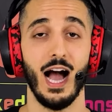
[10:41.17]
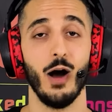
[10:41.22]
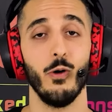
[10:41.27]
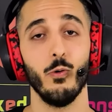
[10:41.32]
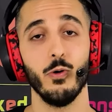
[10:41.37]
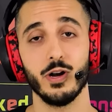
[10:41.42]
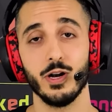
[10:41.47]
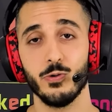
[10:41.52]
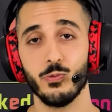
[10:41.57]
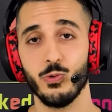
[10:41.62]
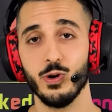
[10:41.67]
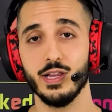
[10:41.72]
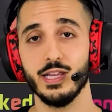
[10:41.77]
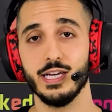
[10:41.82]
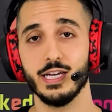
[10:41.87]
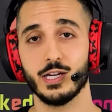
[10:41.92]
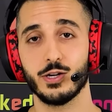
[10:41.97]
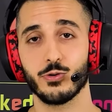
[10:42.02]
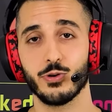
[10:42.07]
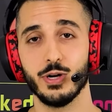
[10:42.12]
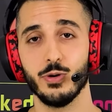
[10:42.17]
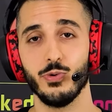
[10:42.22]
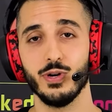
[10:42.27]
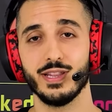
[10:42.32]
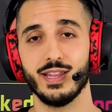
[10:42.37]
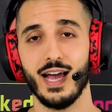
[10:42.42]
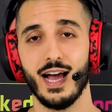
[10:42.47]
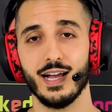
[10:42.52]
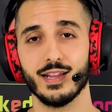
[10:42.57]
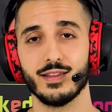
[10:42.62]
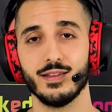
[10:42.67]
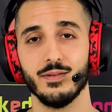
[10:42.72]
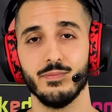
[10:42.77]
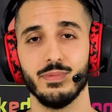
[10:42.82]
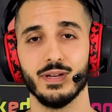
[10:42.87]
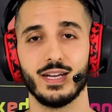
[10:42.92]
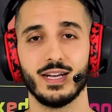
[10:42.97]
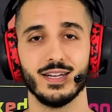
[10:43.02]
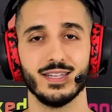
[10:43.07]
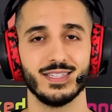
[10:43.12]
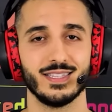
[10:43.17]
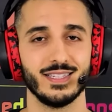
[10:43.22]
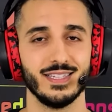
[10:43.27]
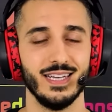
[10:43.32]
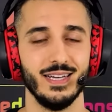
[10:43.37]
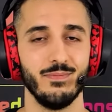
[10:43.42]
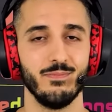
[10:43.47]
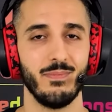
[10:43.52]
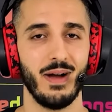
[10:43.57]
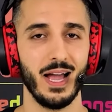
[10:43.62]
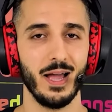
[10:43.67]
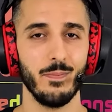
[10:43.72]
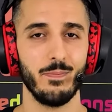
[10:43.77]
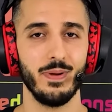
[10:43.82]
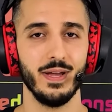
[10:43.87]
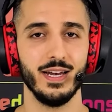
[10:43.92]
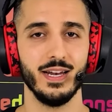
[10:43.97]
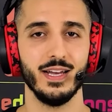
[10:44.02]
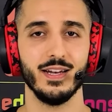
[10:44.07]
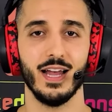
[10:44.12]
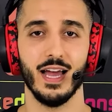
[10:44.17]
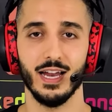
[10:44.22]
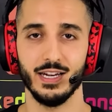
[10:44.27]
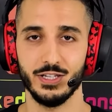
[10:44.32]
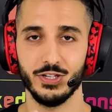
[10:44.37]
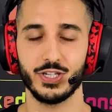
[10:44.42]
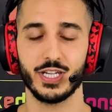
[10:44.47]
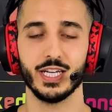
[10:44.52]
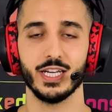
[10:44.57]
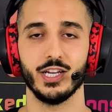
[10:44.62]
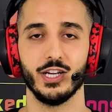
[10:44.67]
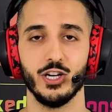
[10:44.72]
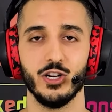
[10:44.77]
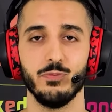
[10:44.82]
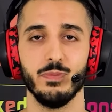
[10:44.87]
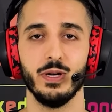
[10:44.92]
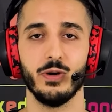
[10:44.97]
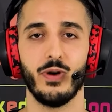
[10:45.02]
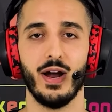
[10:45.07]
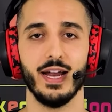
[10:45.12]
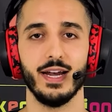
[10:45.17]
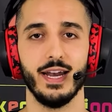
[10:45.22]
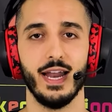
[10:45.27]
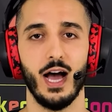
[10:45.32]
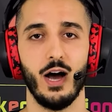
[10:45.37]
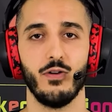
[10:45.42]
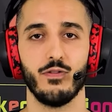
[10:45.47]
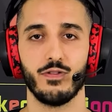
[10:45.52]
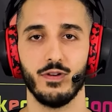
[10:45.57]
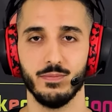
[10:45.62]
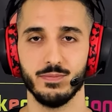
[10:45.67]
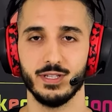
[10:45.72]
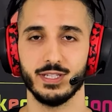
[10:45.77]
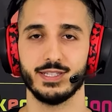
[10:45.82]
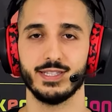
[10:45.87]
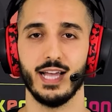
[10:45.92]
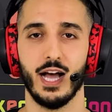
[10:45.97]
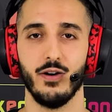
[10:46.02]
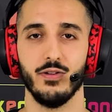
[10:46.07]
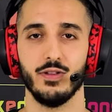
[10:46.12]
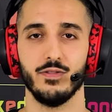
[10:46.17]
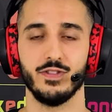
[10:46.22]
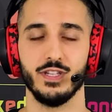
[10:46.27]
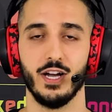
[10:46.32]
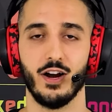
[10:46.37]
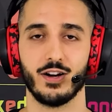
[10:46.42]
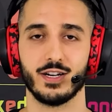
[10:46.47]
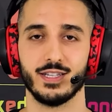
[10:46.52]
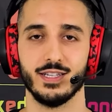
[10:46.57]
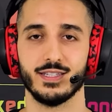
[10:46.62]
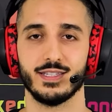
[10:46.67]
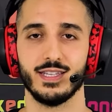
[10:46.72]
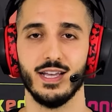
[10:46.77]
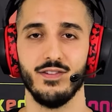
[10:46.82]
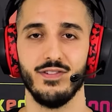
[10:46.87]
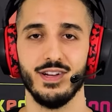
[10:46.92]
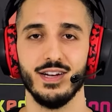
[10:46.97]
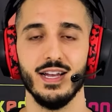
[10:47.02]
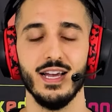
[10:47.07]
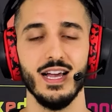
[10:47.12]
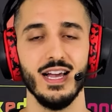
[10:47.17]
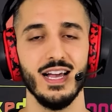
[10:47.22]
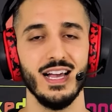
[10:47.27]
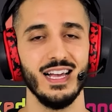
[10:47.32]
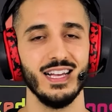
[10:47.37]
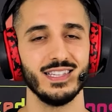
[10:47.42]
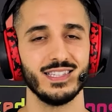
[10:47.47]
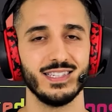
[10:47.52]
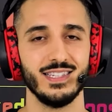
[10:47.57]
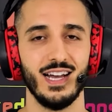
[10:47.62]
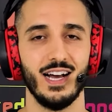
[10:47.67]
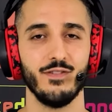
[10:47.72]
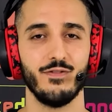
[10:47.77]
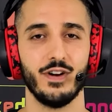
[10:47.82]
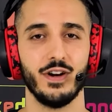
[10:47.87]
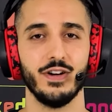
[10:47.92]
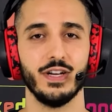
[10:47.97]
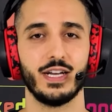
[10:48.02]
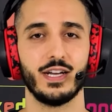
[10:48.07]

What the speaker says: I wouldn't really agree with that because in my opinion, and you can hear me right now from the sound of the Arctis 7, it's not very